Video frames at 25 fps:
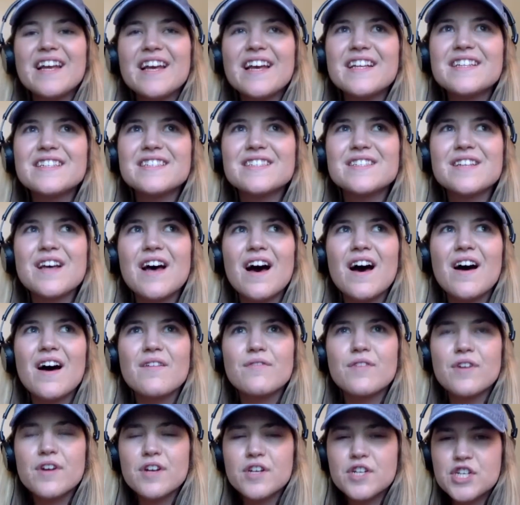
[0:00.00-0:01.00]
it's
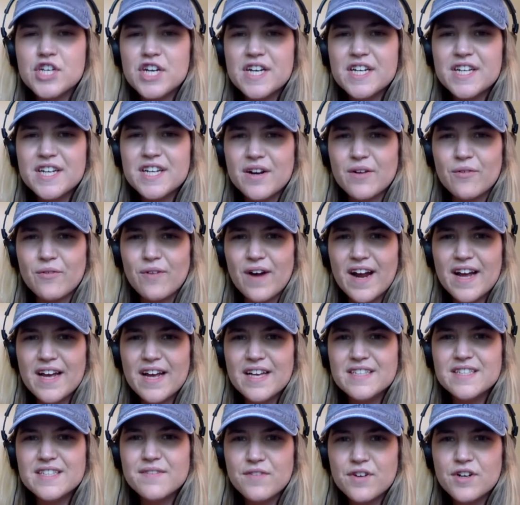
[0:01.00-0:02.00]
Virginia, right?
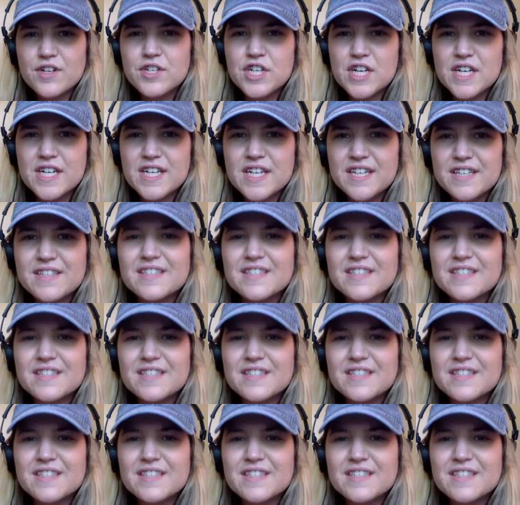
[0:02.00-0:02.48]
Is it Virginia?